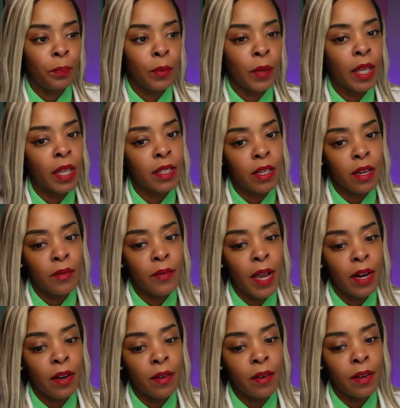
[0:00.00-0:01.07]
Is there a
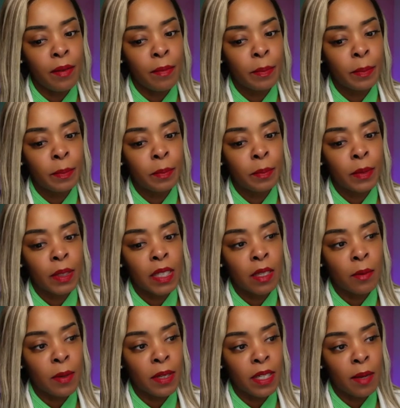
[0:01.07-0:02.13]
fight on? Can
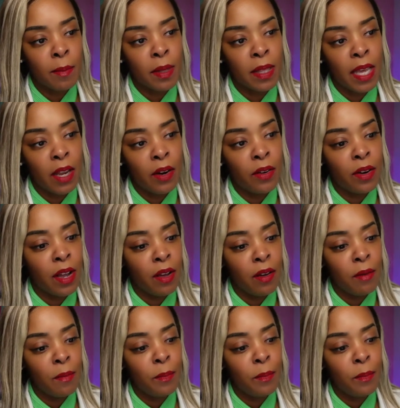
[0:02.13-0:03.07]
someone tell me that or no?